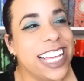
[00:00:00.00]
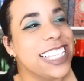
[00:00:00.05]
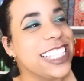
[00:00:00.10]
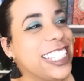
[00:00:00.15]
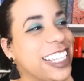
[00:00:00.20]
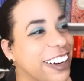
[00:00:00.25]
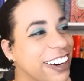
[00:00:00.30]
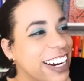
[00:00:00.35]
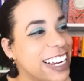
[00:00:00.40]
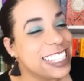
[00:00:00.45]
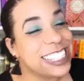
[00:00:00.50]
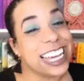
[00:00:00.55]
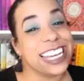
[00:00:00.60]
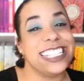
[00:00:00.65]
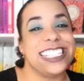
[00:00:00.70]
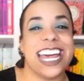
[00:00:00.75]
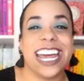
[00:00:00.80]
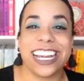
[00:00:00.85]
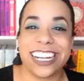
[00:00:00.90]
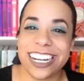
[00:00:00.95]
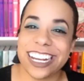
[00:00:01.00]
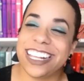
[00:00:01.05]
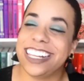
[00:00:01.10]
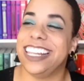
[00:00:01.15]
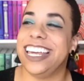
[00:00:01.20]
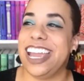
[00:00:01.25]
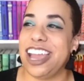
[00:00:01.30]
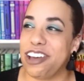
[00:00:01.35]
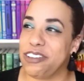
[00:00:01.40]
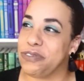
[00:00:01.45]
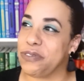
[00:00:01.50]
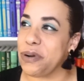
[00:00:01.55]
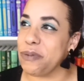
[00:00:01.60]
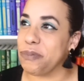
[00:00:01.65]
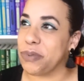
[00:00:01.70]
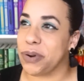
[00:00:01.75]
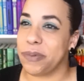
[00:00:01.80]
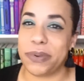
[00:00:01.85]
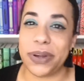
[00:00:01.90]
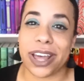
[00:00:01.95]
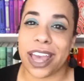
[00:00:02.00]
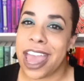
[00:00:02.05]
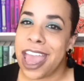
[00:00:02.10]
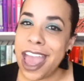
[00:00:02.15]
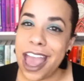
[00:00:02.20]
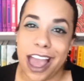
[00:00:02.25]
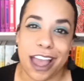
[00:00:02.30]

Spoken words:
the series. I technically have one more book.